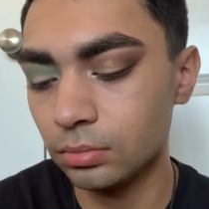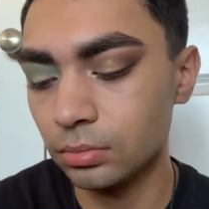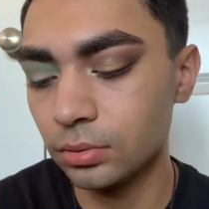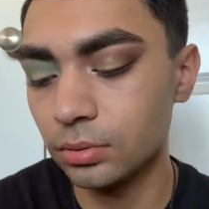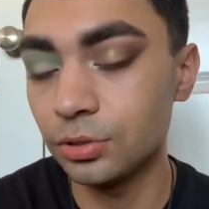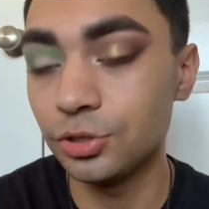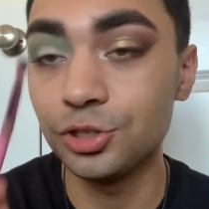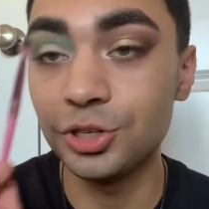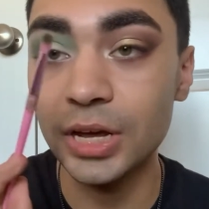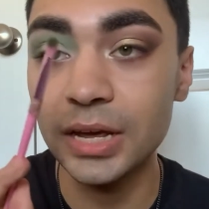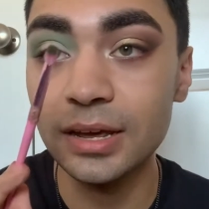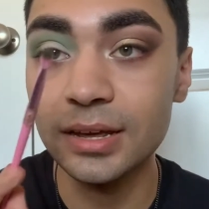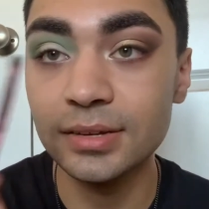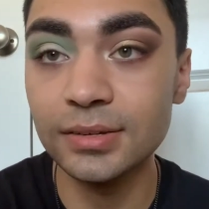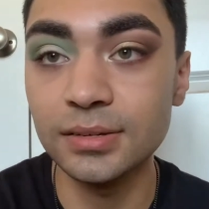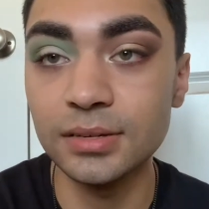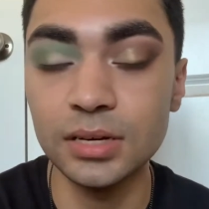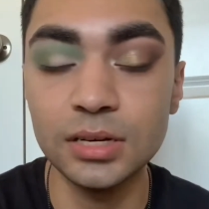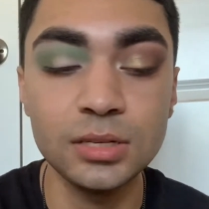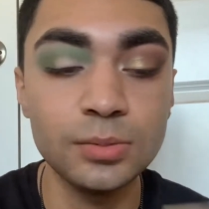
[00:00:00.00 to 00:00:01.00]

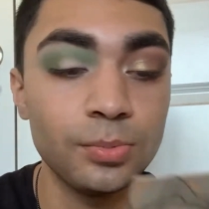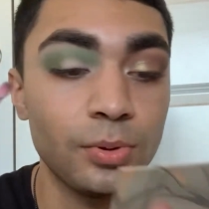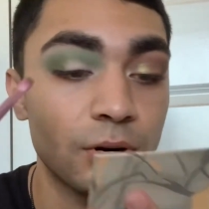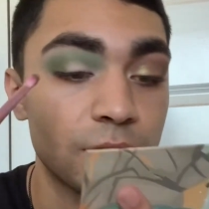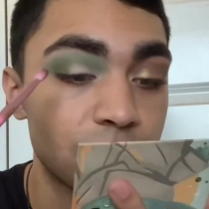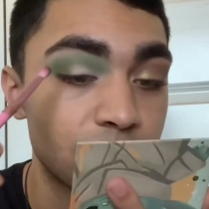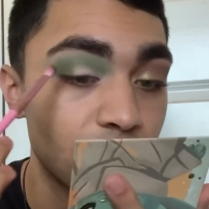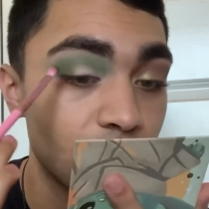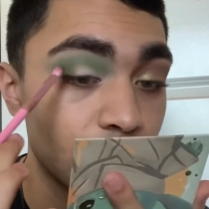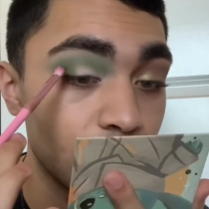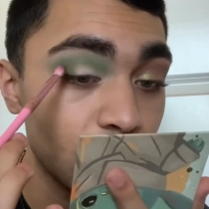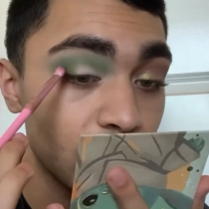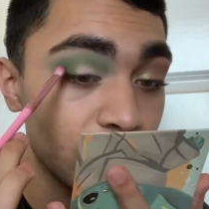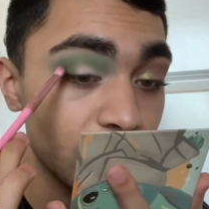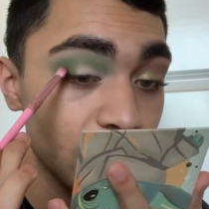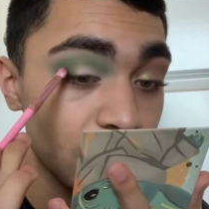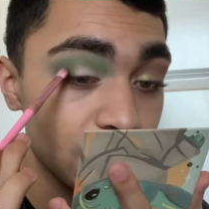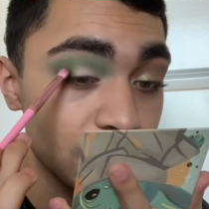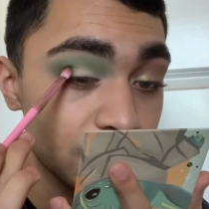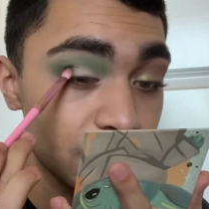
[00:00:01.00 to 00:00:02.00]
JS6 brush from
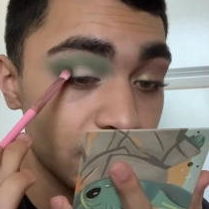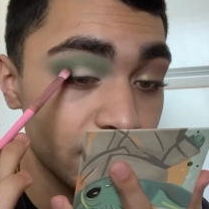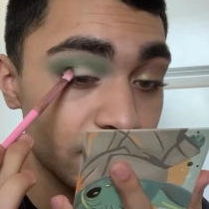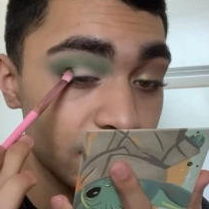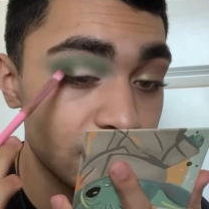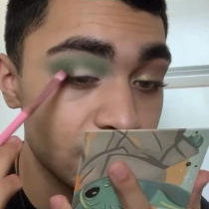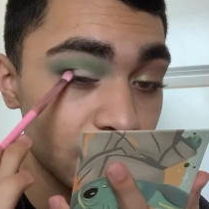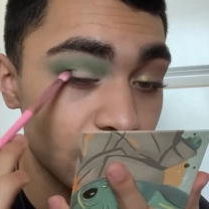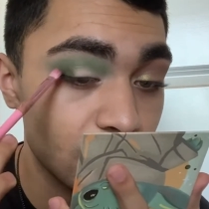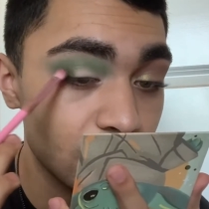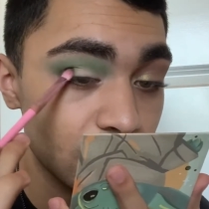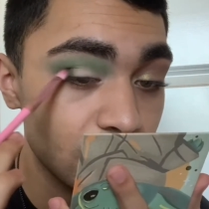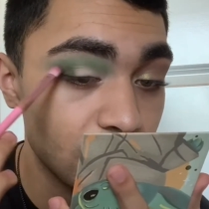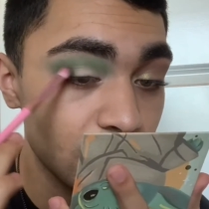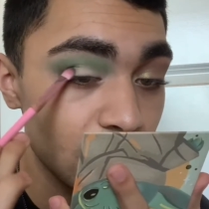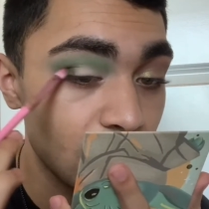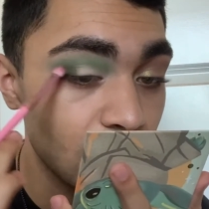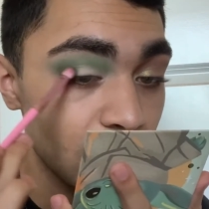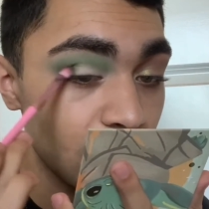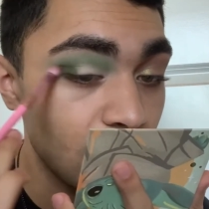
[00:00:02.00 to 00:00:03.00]
Morphe x Jeffree Star.
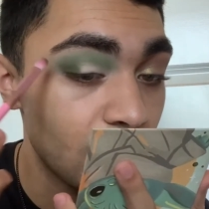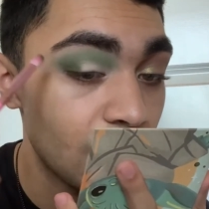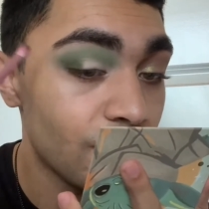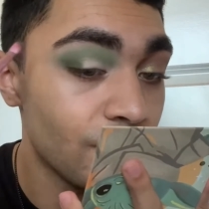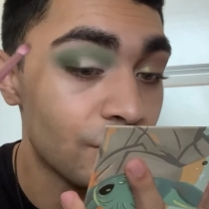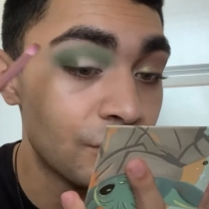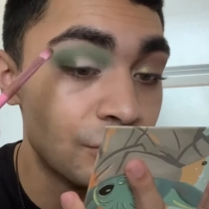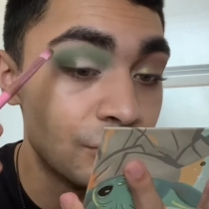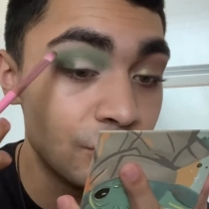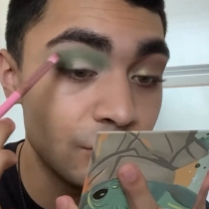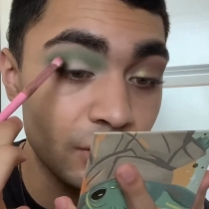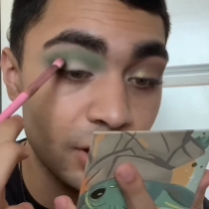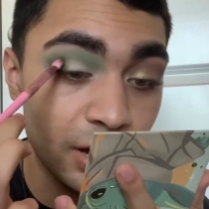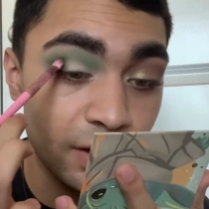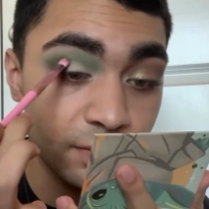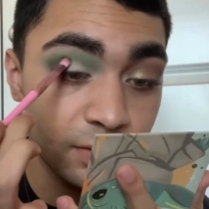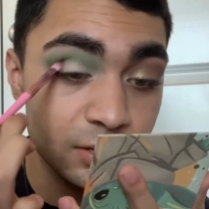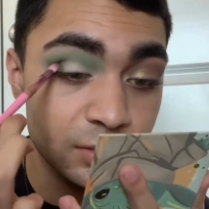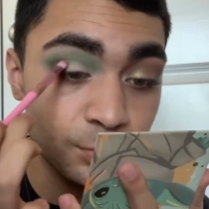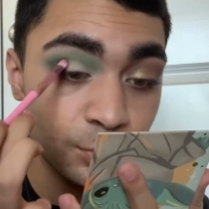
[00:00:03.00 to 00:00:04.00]
If you do have
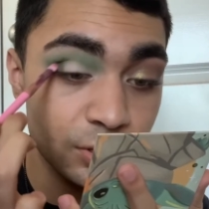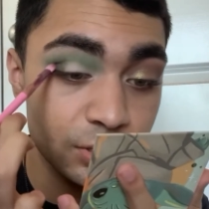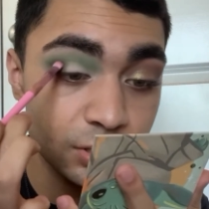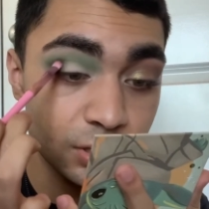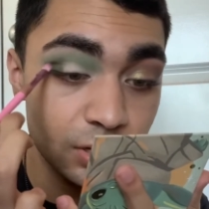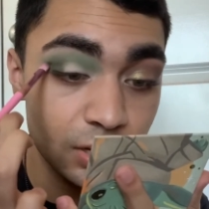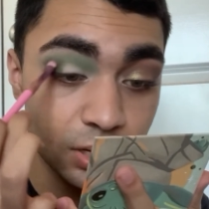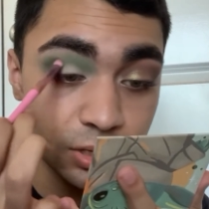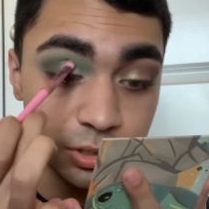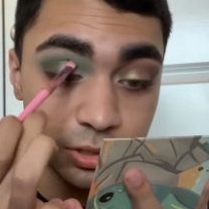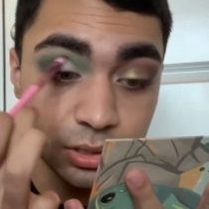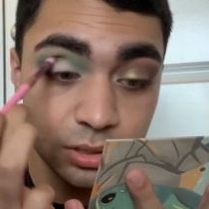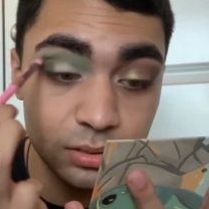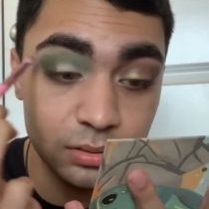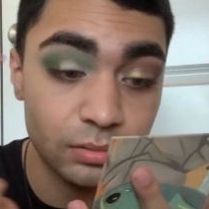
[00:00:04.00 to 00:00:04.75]
this brush collection,